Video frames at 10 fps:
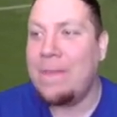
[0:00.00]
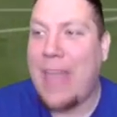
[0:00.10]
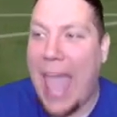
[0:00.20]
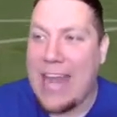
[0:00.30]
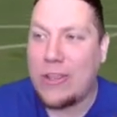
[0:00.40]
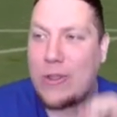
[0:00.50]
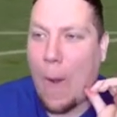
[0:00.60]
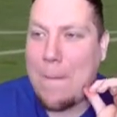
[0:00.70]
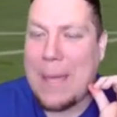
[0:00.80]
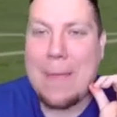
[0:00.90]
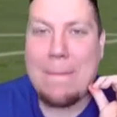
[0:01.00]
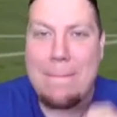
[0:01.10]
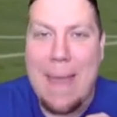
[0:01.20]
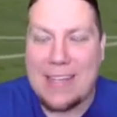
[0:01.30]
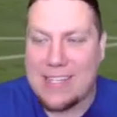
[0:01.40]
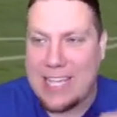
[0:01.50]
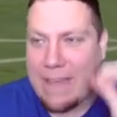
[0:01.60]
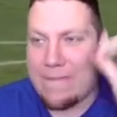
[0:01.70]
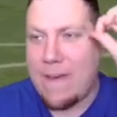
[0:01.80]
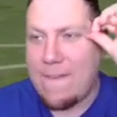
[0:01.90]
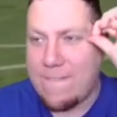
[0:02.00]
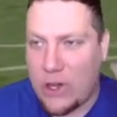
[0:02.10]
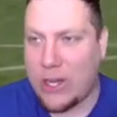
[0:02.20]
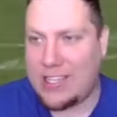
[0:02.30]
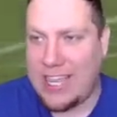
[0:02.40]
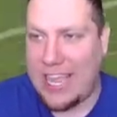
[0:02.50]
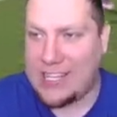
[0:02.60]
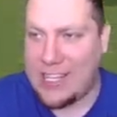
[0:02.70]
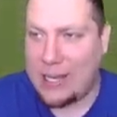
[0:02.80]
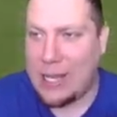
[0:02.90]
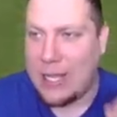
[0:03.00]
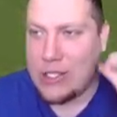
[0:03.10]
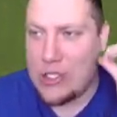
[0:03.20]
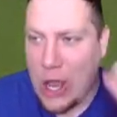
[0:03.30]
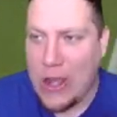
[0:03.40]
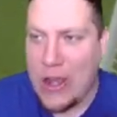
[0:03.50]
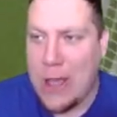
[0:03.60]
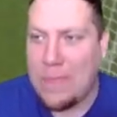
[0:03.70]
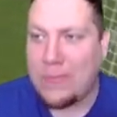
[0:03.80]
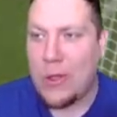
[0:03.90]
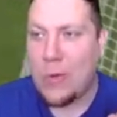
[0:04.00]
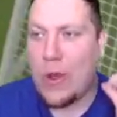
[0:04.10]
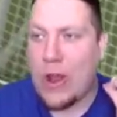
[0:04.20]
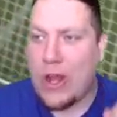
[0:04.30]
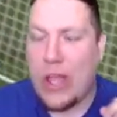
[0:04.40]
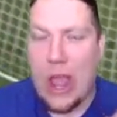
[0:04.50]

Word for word: That could be massive for the season. Tottenham, we're going to